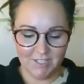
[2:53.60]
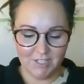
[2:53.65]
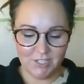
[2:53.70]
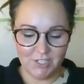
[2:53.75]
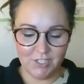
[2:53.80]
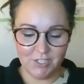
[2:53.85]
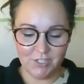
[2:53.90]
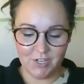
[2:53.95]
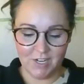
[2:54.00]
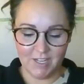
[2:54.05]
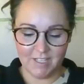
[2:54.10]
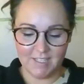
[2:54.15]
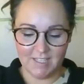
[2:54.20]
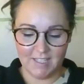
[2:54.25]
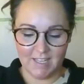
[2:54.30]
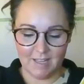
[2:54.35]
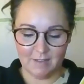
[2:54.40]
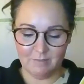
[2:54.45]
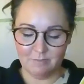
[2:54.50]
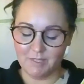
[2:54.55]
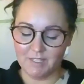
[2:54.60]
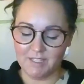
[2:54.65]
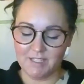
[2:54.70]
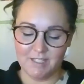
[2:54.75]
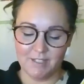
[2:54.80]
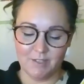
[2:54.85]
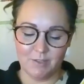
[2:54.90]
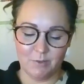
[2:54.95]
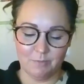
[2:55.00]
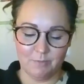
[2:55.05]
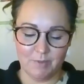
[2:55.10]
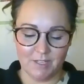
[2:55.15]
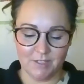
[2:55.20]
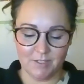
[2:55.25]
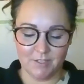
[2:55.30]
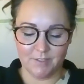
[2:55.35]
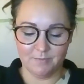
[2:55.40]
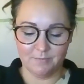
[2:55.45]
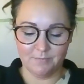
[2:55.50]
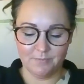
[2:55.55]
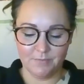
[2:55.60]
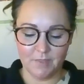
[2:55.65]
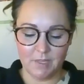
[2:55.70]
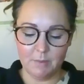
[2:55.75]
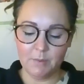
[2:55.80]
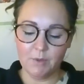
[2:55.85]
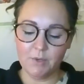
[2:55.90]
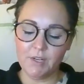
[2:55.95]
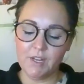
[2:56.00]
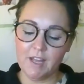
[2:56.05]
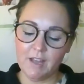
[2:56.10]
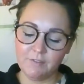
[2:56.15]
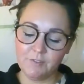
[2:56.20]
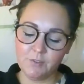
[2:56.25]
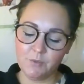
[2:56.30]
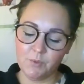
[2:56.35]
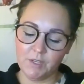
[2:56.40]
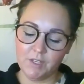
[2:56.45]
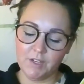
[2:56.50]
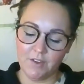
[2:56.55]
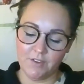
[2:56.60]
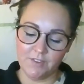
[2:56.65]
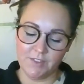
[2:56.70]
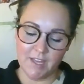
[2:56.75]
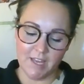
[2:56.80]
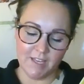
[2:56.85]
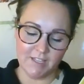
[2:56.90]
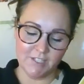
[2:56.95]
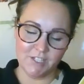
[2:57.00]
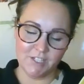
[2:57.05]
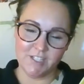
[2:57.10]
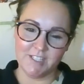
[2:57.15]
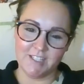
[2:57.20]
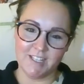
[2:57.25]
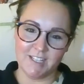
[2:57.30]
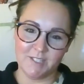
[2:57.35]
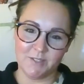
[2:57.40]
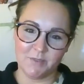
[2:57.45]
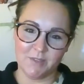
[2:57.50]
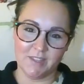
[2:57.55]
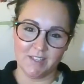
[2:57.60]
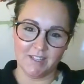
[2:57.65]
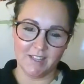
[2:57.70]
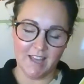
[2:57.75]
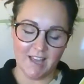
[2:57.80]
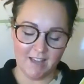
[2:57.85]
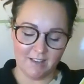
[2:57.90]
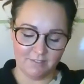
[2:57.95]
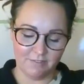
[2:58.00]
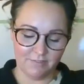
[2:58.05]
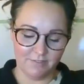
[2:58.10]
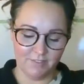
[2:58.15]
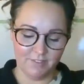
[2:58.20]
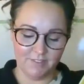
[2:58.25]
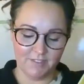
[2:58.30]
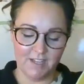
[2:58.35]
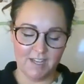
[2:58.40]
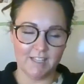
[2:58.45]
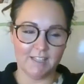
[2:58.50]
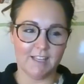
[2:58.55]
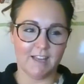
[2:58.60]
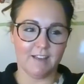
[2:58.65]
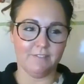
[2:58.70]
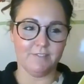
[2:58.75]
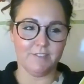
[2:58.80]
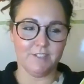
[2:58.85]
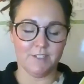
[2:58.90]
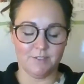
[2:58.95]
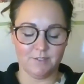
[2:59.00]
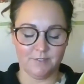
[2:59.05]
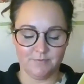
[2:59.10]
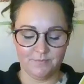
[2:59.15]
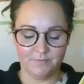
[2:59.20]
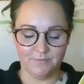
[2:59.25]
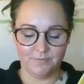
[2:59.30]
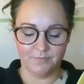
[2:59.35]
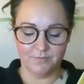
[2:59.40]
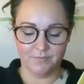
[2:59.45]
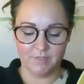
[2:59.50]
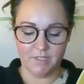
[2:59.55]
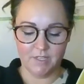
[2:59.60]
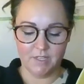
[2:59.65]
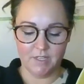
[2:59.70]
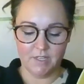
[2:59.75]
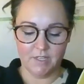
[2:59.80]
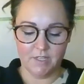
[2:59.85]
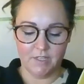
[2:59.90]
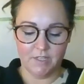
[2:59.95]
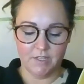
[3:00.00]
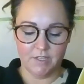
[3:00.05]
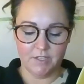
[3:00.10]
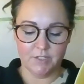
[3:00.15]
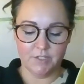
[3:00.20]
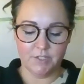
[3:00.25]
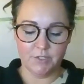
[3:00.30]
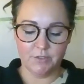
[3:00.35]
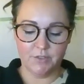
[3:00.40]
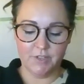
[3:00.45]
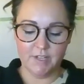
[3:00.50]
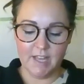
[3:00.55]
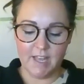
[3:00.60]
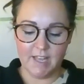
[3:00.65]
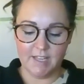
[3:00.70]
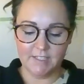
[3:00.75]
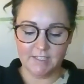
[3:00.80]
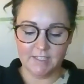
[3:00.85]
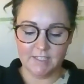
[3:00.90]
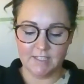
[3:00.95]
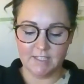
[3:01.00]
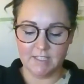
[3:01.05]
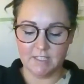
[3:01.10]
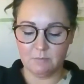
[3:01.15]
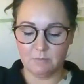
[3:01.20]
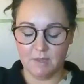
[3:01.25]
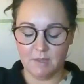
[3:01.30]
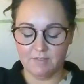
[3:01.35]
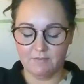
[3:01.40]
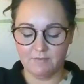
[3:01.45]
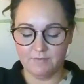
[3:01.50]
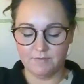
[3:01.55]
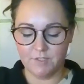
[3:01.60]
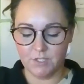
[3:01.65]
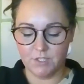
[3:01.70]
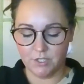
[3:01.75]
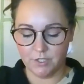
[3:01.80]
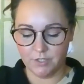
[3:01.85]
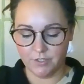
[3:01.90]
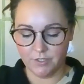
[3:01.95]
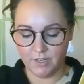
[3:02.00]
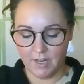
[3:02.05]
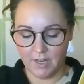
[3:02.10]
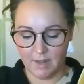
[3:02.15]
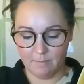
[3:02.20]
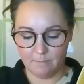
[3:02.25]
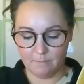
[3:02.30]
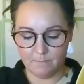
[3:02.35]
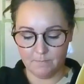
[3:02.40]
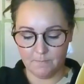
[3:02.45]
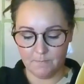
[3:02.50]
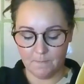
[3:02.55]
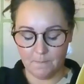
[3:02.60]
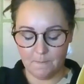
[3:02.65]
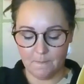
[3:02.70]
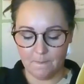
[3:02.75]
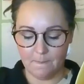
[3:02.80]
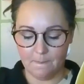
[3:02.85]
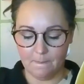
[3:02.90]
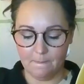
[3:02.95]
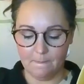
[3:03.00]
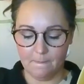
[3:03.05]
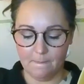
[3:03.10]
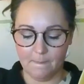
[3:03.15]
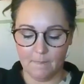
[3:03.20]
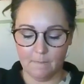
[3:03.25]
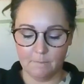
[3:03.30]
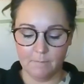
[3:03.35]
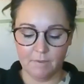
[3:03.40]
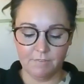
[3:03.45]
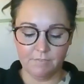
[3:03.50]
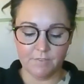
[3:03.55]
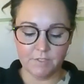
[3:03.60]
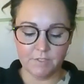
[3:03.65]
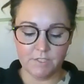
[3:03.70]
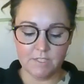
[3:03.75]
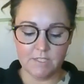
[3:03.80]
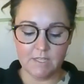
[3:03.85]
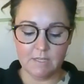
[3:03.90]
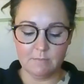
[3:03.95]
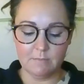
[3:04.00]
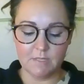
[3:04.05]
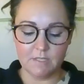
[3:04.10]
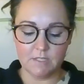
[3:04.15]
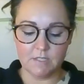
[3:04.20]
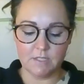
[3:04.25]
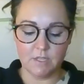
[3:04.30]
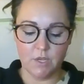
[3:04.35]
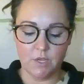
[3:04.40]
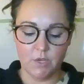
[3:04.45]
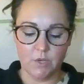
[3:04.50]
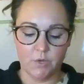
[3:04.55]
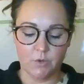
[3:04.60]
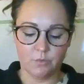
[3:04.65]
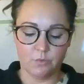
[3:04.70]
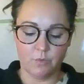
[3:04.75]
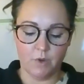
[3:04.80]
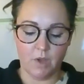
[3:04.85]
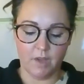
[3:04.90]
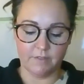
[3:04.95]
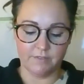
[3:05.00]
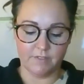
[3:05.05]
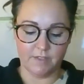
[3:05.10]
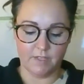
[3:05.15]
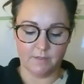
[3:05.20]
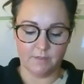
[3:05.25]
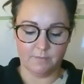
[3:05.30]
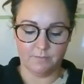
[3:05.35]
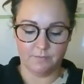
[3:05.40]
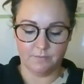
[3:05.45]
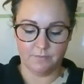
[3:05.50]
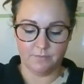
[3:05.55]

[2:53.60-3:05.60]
She tries again, but it's no better. I'm going to have to work on that, she says with a laugh. I laugh too. Sir Yanyan is my surname. My first name is Ravi.